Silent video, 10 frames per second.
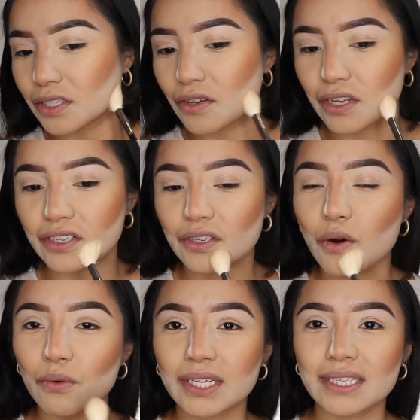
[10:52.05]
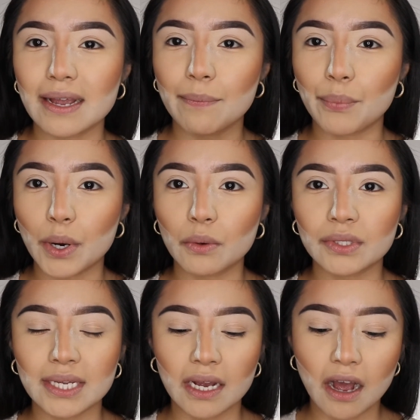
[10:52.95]
So there's always a
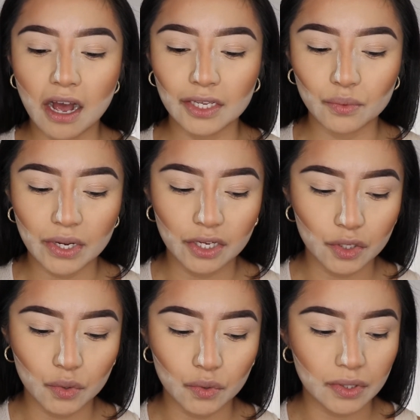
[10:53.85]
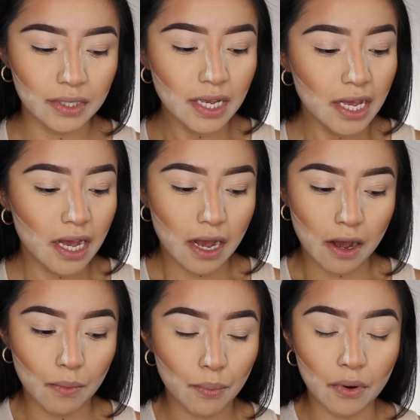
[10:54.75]
pros and cons when you use
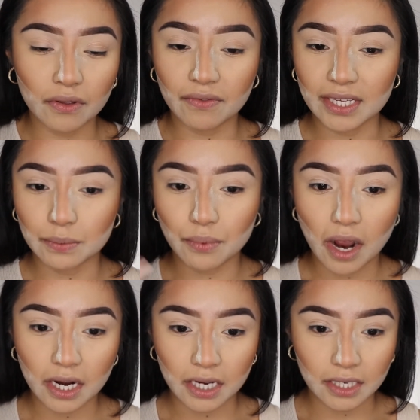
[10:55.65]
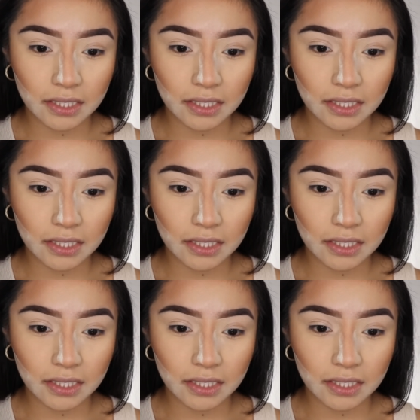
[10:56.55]
both of these products.